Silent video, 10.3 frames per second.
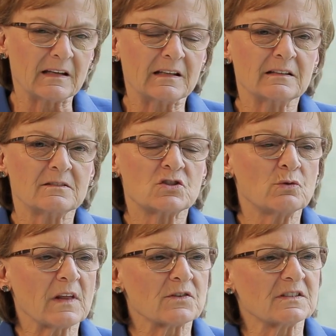In
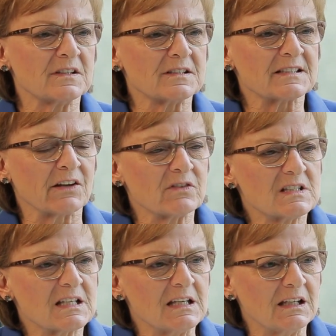
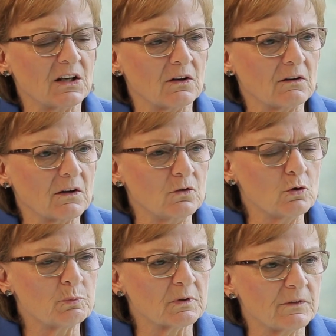2017, a
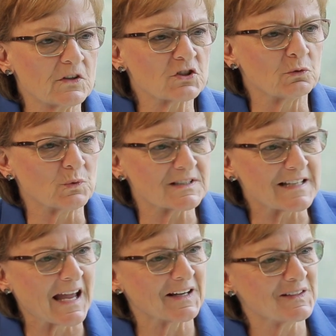new provision
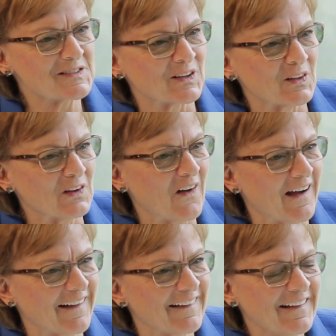was added to the
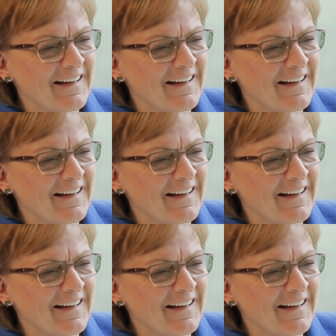law